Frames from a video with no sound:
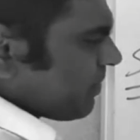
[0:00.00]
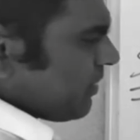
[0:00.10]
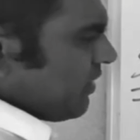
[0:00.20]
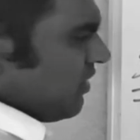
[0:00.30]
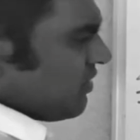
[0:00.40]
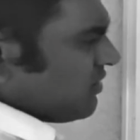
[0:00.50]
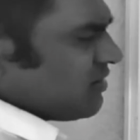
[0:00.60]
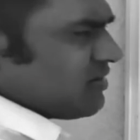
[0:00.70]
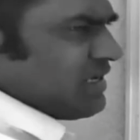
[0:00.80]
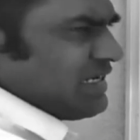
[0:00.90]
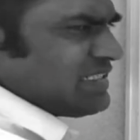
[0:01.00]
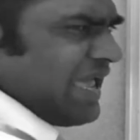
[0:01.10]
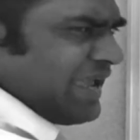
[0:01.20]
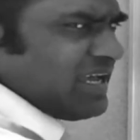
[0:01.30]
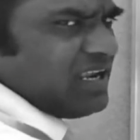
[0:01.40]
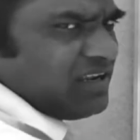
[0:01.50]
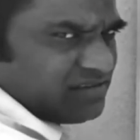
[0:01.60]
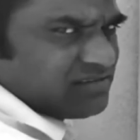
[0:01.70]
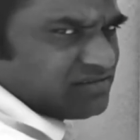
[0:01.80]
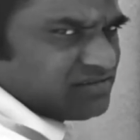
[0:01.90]
It is angle,
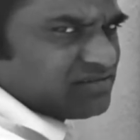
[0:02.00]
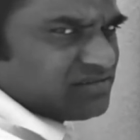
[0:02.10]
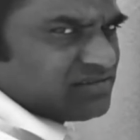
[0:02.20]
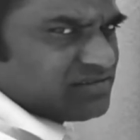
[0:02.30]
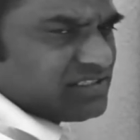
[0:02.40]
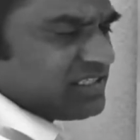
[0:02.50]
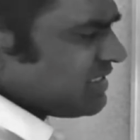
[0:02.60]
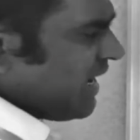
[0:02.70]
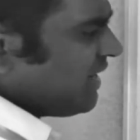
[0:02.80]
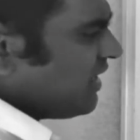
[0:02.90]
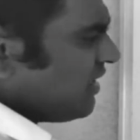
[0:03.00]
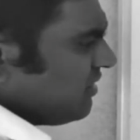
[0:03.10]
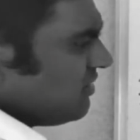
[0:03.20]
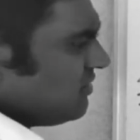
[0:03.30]
it is angle,